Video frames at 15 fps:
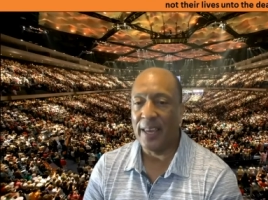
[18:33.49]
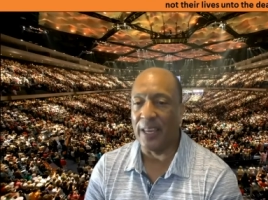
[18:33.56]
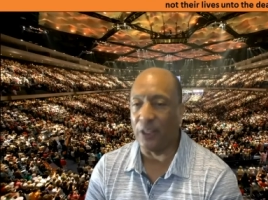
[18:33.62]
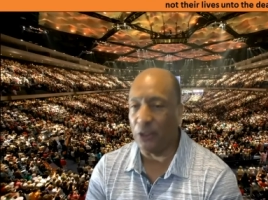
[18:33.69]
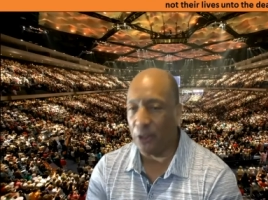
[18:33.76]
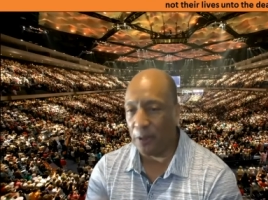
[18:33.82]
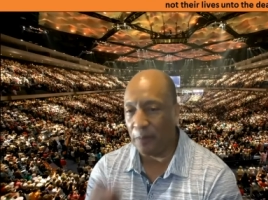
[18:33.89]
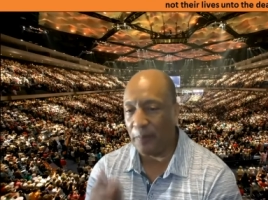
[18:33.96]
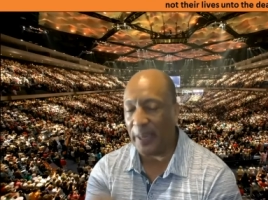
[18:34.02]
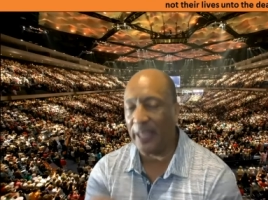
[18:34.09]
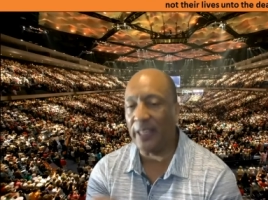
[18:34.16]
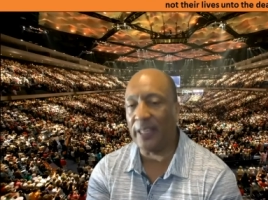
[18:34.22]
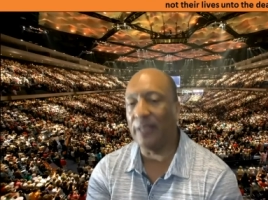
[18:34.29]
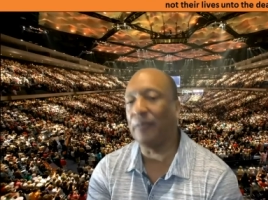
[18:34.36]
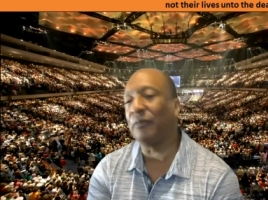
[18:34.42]
And you can
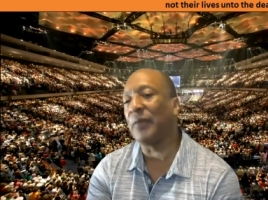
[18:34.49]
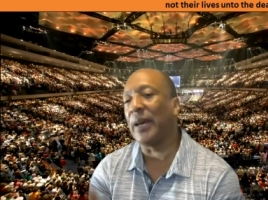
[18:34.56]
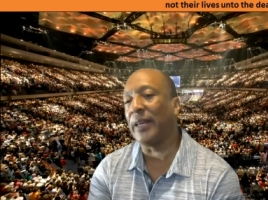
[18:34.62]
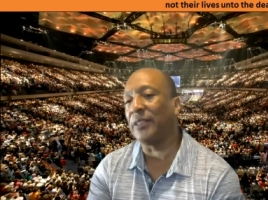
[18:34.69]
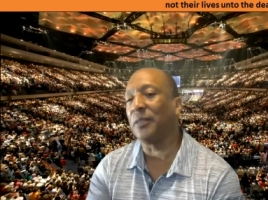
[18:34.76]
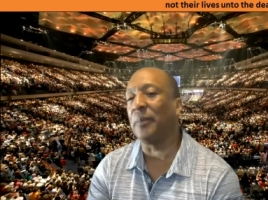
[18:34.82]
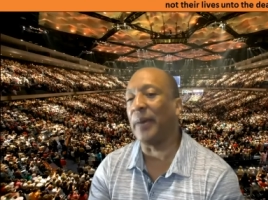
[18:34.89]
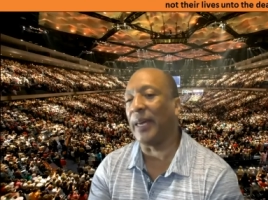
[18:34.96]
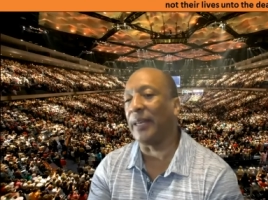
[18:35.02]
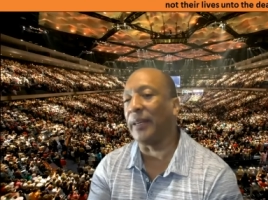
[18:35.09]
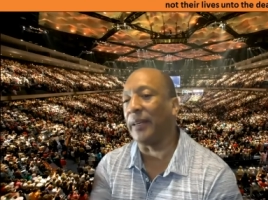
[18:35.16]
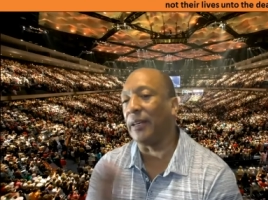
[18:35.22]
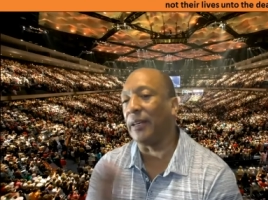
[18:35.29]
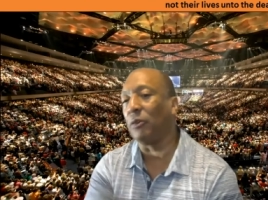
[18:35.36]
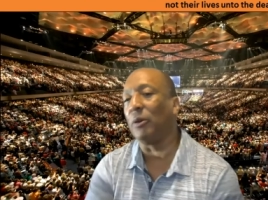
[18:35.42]
make it find
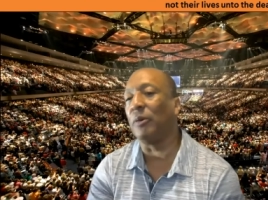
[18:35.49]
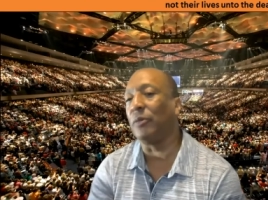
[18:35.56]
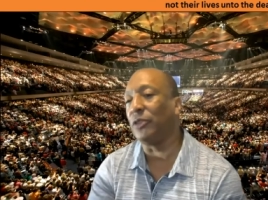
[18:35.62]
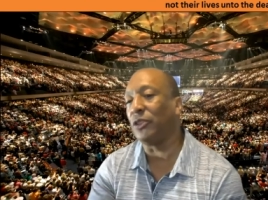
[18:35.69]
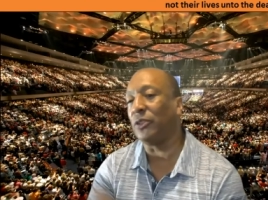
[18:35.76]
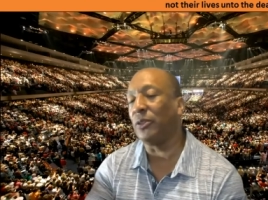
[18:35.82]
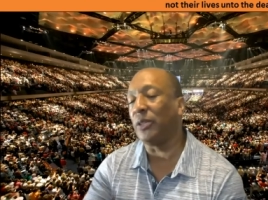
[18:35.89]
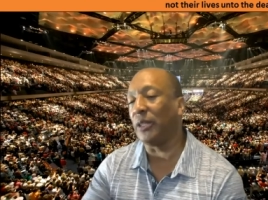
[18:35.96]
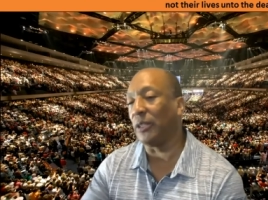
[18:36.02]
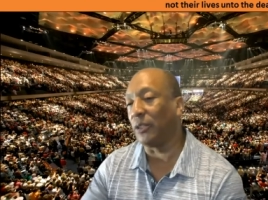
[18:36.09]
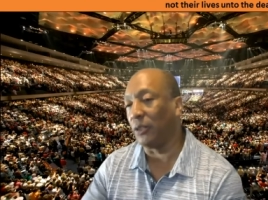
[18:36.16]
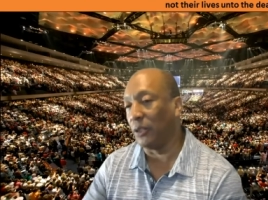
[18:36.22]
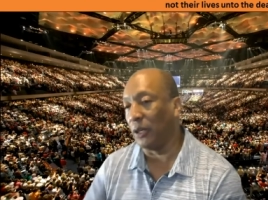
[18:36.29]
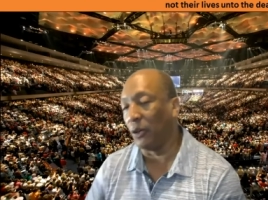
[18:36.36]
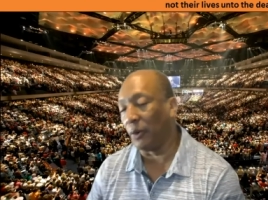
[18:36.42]
somebody to agree with you, to
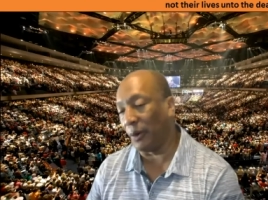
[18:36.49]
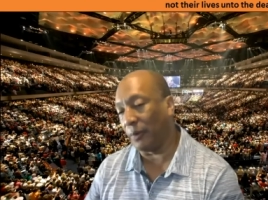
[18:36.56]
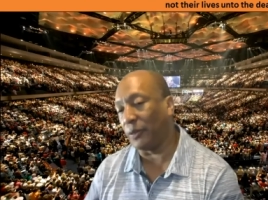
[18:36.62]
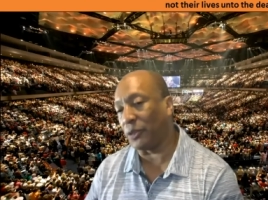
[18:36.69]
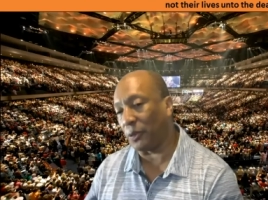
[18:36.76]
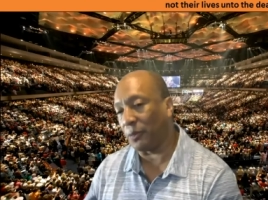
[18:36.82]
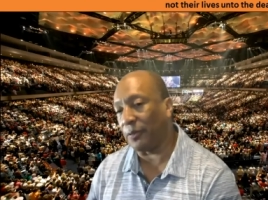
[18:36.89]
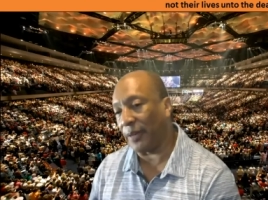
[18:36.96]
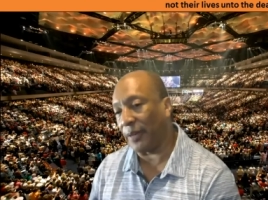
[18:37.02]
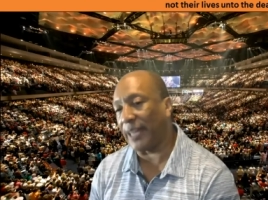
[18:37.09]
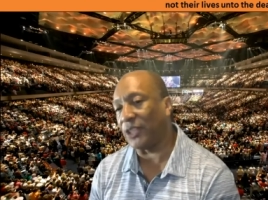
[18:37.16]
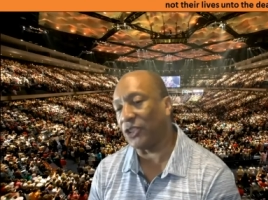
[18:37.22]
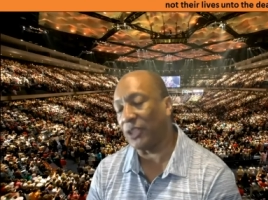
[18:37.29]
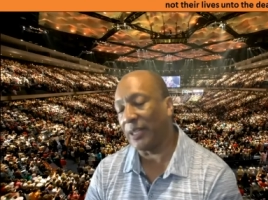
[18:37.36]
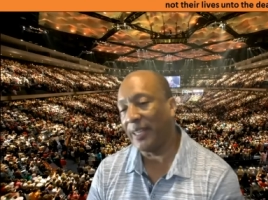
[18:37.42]
agree with your
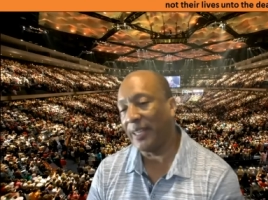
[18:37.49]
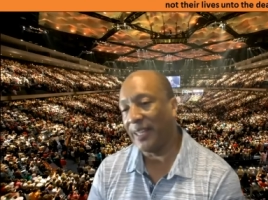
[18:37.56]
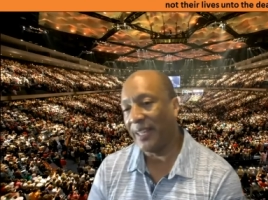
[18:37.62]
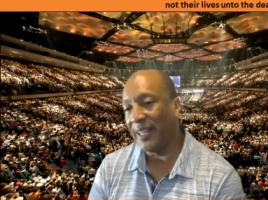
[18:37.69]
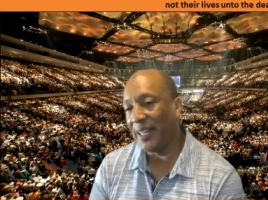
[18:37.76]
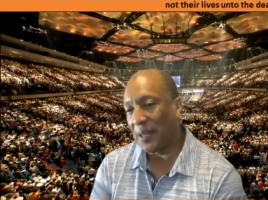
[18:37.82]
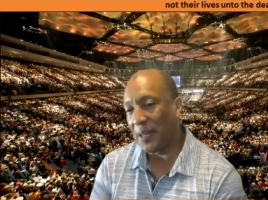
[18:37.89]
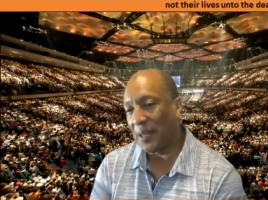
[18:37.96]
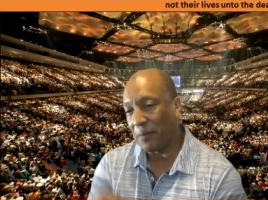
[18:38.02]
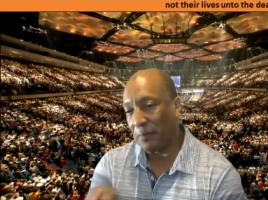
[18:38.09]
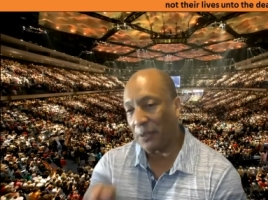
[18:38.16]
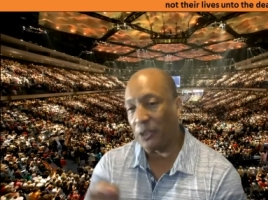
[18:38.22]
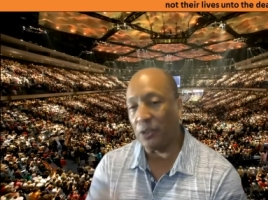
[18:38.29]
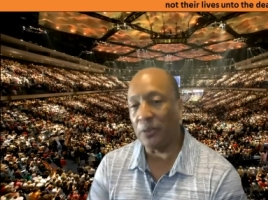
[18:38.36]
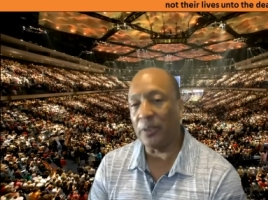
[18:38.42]
flesh,
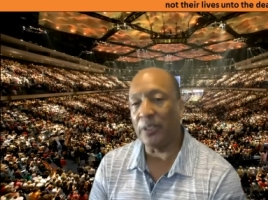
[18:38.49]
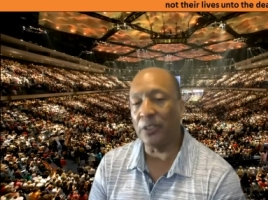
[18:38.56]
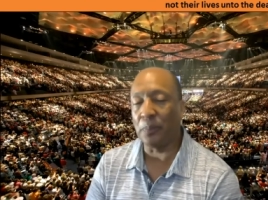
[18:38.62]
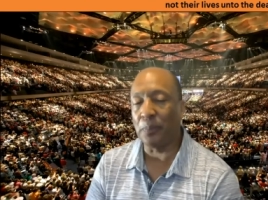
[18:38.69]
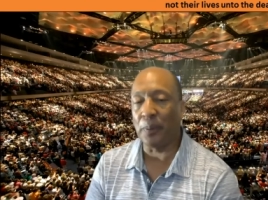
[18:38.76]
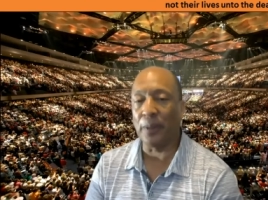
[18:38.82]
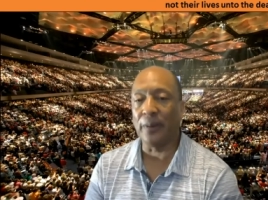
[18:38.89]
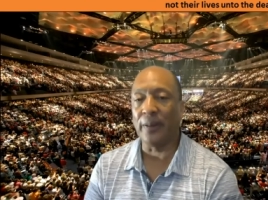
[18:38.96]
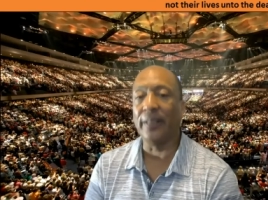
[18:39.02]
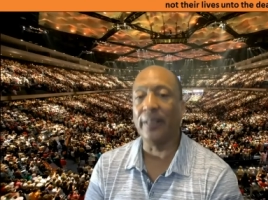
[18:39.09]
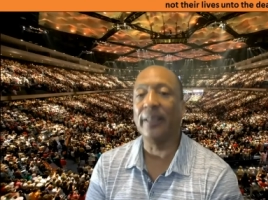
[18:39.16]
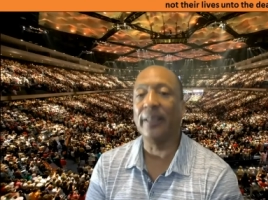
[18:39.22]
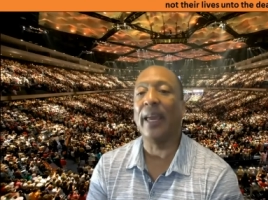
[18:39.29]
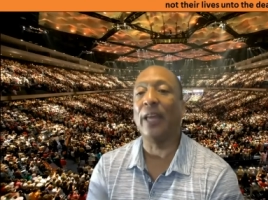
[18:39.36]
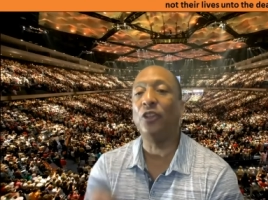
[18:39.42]
but you're in spirit
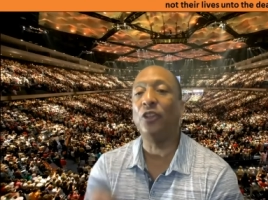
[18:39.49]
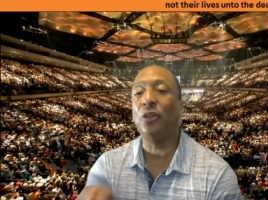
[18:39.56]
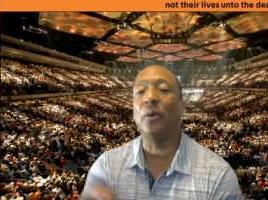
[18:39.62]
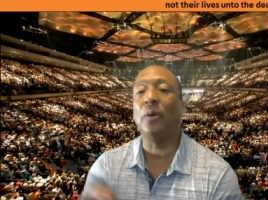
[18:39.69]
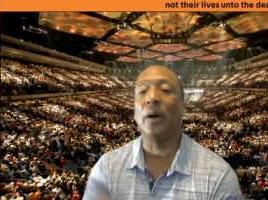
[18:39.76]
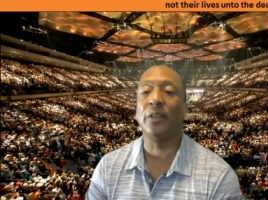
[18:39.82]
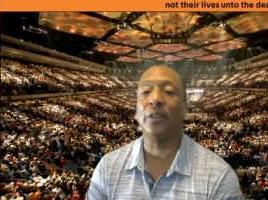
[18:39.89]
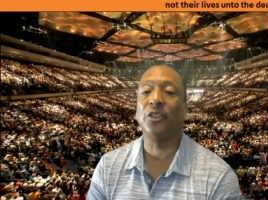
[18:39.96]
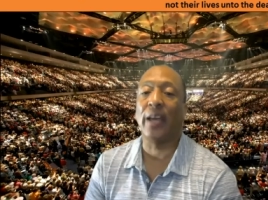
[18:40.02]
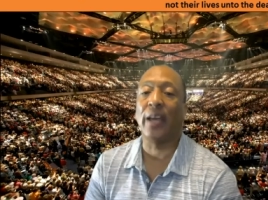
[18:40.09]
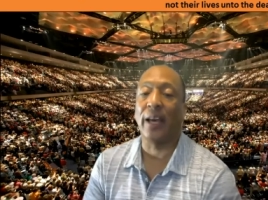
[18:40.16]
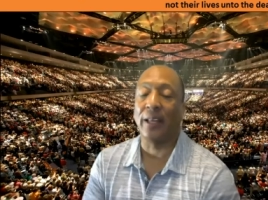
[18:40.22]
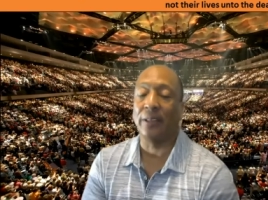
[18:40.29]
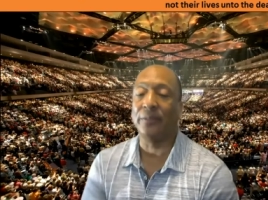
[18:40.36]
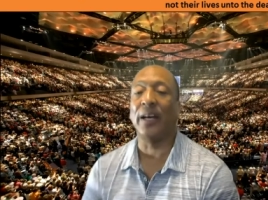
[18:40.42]
and you are a
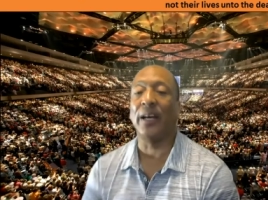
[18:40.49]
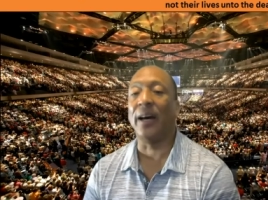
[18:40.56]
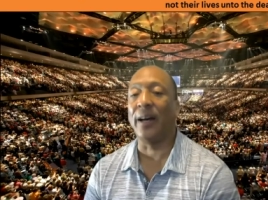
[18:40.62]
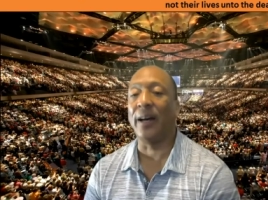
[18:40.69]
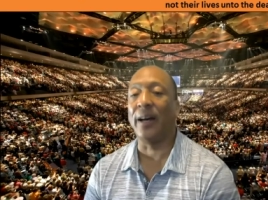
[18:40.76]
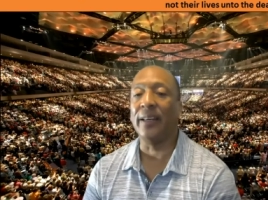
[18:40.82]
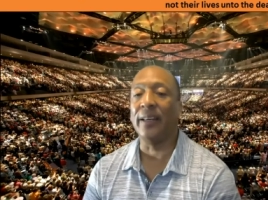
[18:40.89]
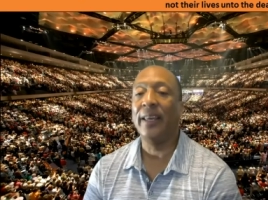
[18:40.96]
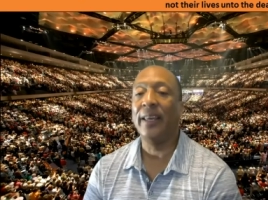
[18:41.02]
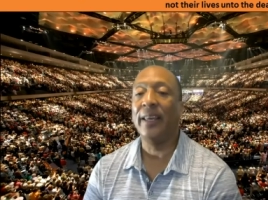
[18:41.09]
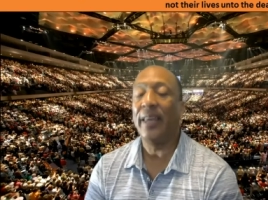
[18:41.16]
child of God.